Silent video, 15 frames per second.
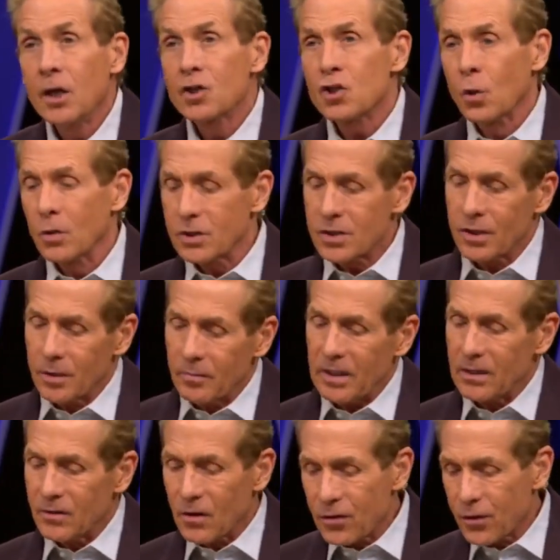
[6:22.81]
So it's going to
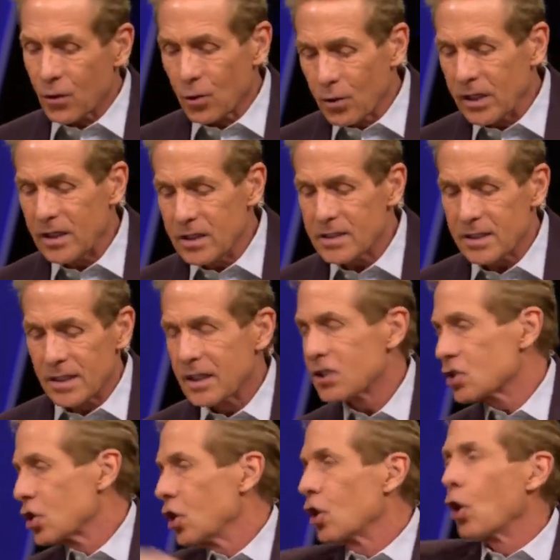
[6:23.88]
be in the 30s, and then
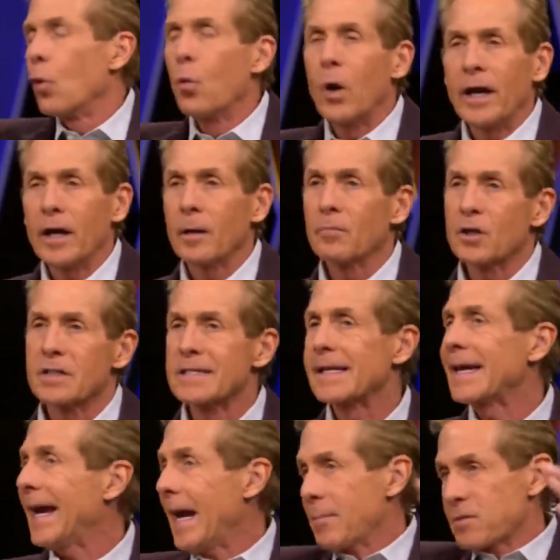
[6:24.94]
it's going to go way up because the
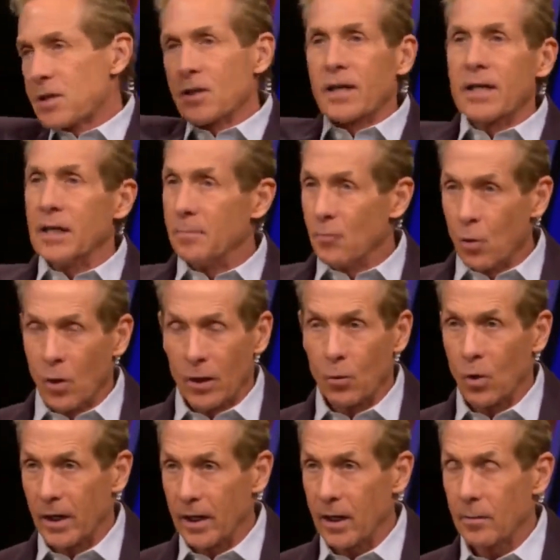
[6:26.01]
cap's going to keep going
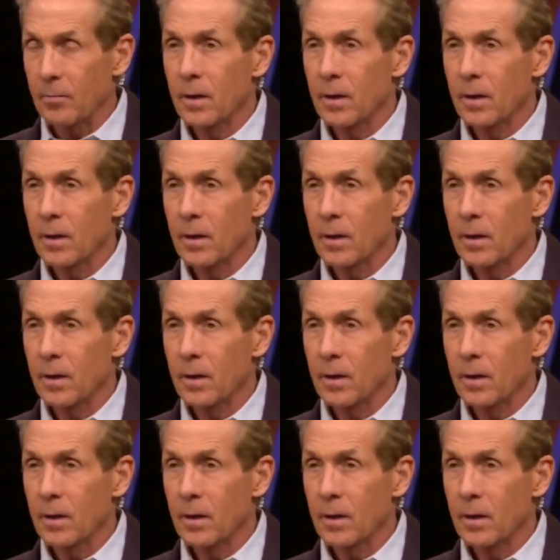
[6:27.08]
way up.